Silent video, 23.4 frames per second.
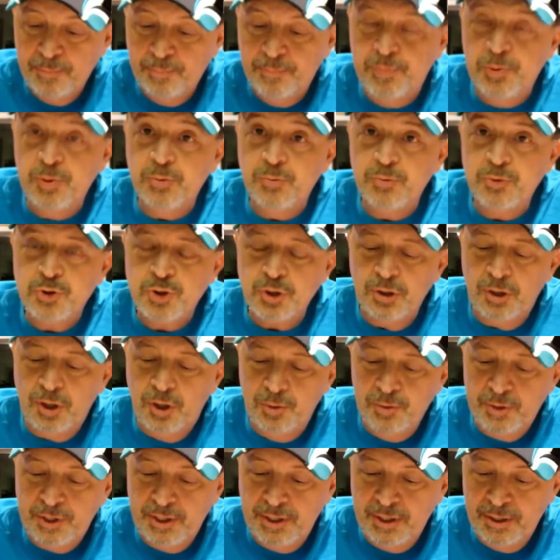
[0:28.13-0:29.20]
bhut
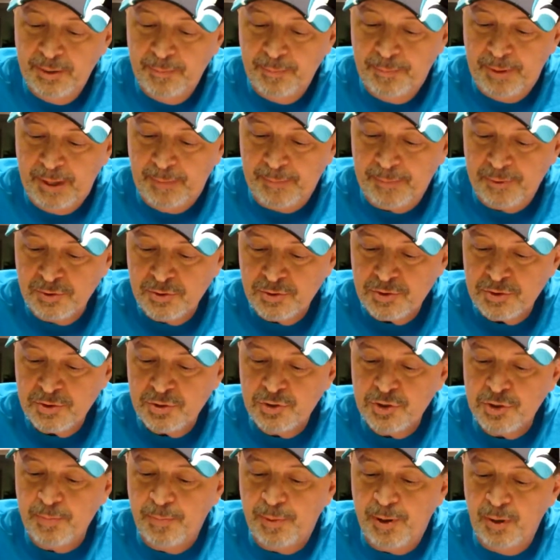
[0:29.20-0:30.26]
jolokia peppers,
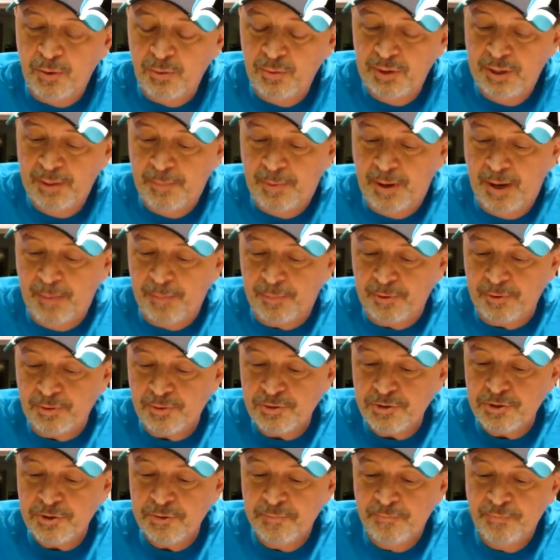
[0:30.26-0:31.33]
chipotle
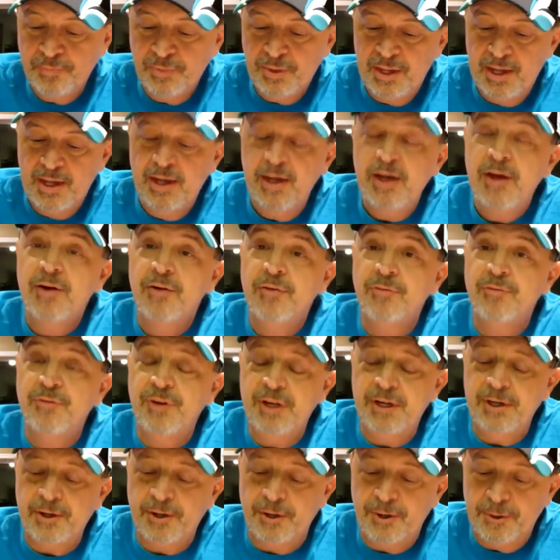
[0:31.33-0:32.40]
peppers,
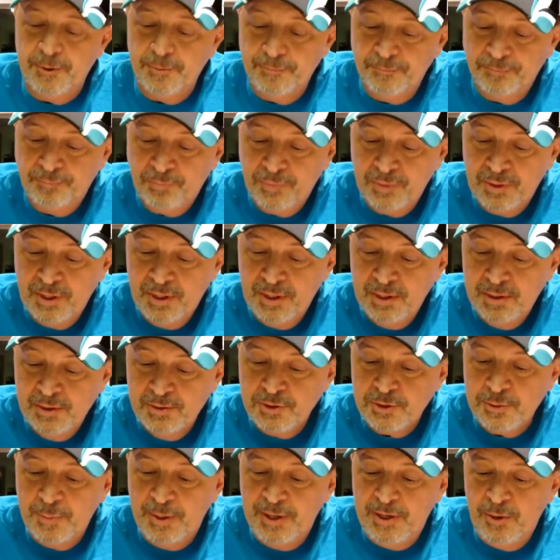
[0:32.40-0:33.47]
vinegar,
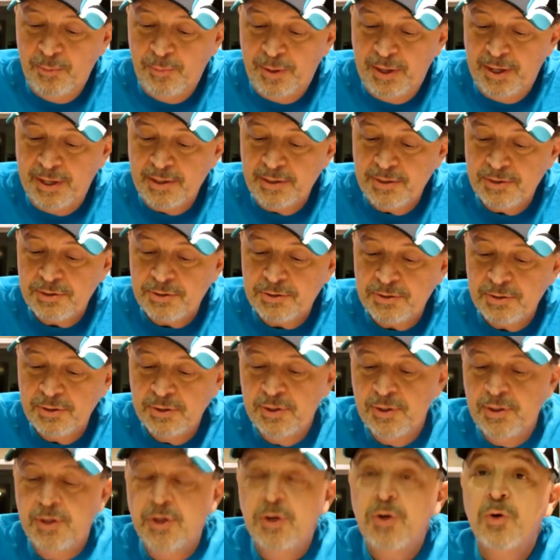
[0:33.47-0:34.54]
tomato paste,
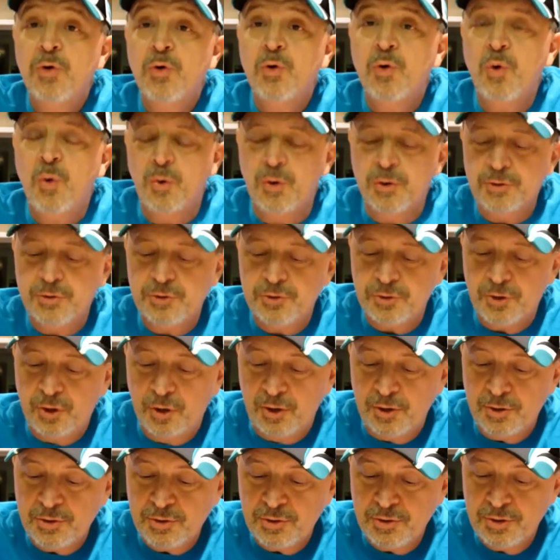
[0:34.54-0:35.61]

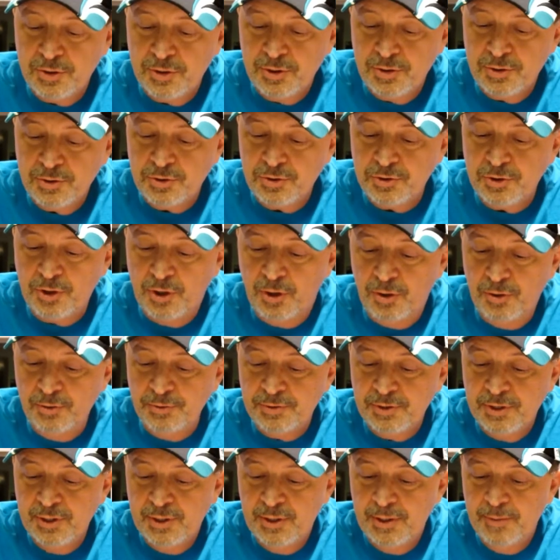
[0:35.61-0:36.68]
cornstarch,
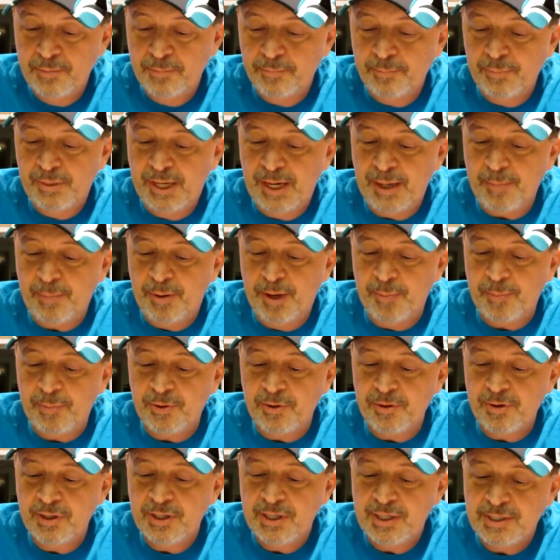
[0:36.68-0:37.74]
salt, black
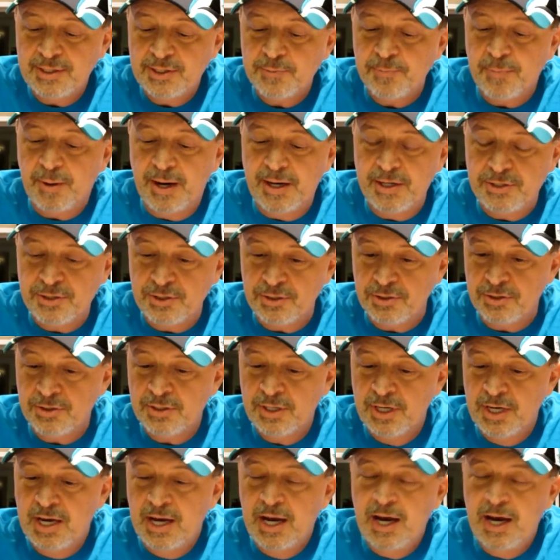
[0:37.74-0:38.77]
pepper, and spices.